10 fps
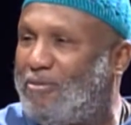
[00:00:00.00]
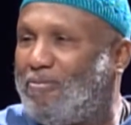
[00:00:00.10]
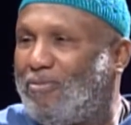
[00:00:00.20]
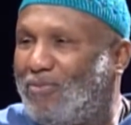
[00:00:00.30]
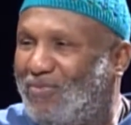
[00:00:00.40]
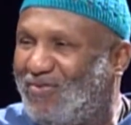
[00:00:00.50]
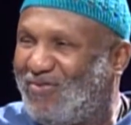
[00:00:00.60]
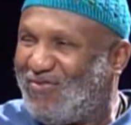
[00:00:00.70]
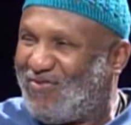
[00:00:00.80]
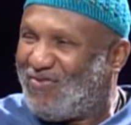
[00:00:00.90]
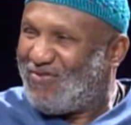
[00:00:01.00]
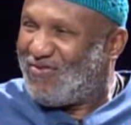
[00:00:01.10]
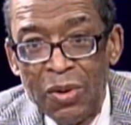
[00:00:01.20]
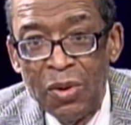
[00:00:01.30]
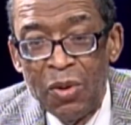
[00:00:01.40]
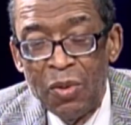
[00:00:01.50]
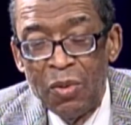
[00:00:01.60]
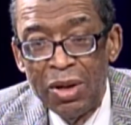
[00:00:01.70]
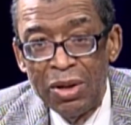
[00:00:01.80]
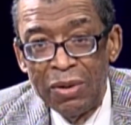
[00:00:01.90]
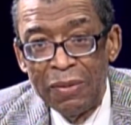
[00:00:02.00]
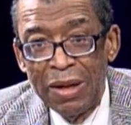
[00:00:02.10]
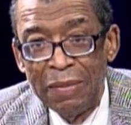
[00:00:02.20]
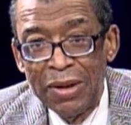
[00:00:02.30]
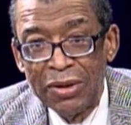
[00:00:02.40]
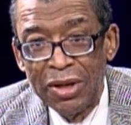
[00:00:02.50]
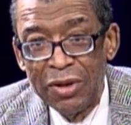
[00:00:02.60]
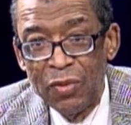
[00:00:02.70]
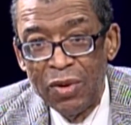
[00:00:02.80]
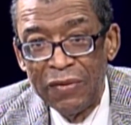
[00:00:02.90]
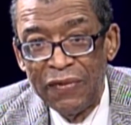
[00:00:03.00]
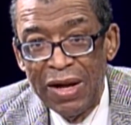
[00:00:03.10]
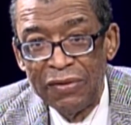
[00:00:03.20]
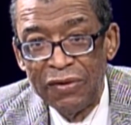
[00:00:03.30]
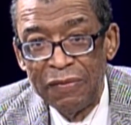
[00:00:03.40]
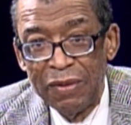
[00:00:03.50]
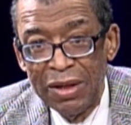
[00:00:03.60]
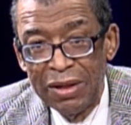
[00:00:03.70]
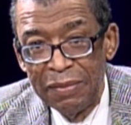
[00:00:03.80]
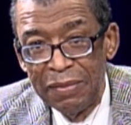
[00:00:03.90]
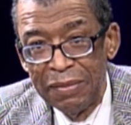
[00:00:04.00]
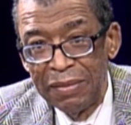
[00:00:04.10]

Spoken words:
Okay. Well, I'm Dr. Lee Warren, founder of Plum.